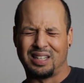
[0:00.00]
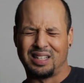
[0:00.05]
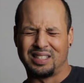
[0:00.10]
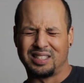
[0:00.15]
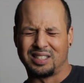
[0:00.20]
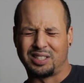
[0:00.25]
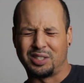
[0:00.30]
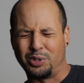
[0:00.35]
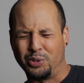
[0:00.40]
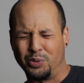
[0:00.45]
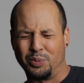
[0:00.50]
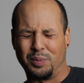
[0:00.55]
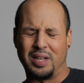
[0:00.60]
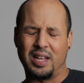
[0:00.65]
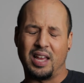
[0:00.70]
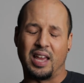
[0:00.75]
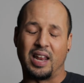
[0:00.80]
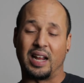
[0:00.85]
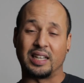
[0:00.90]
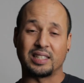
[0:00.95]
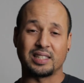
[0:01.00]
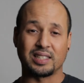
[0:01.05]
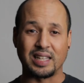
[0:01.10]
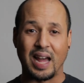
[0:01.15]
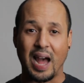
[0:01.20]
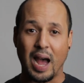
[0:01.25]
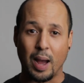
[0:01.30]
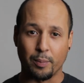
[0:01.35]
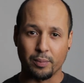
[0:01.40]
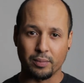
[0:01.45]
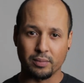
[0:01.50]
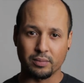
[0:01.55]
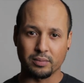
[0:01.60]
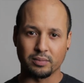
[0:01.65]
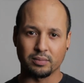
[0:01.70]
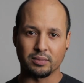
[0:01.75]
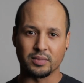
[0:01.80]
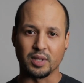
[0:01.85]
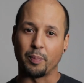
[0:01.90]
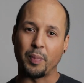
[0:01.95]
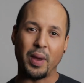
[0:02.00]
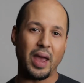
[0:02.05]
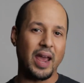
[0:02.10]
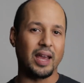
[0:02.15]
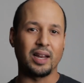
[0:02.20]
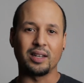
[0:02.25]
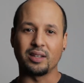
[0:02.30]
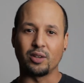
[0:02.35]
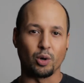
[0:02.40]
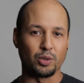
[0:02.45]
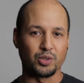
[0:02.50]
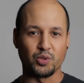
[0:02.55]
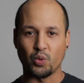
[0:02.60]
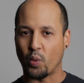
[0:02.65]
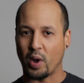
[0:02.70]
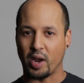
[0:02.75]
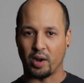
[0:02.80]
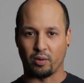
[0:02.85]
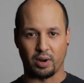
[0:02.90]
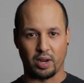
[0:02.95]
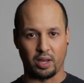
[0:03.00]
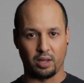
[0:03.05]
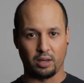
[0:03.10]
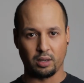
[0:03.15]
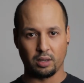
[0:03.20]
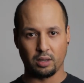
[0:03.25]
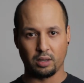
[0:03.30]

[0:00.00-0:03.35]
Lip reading: it's too much, and I stop. The pain goes away, right?